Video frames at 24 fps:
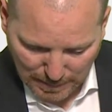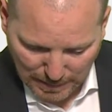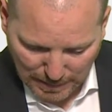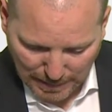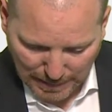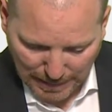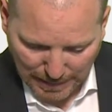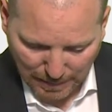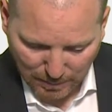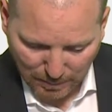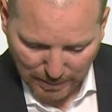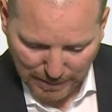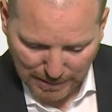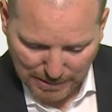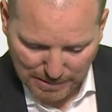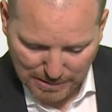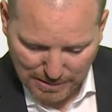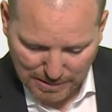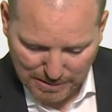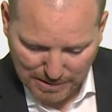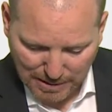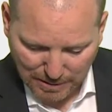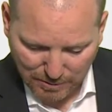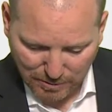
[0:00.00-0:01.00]
How is the
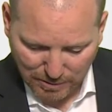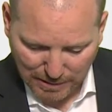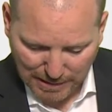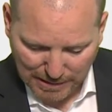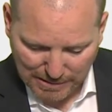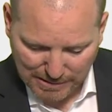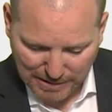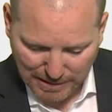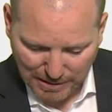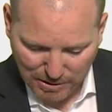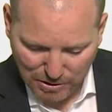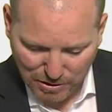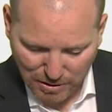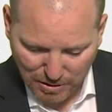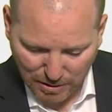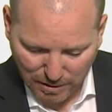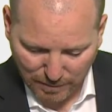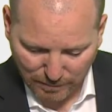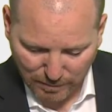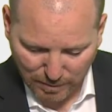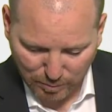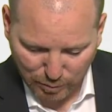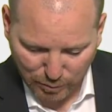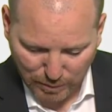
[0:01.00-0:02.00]
synchronization
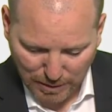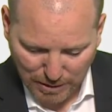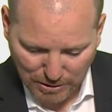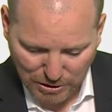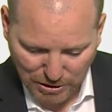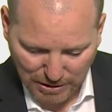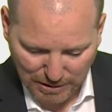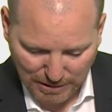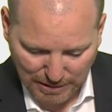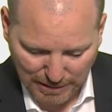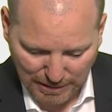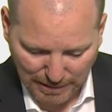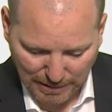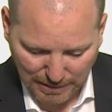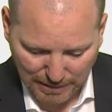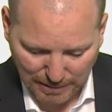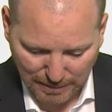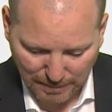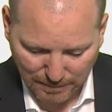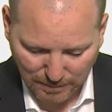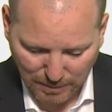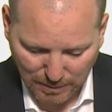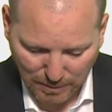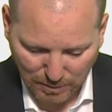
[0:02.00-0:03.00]
of the project
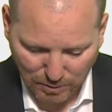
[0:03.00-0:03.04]
data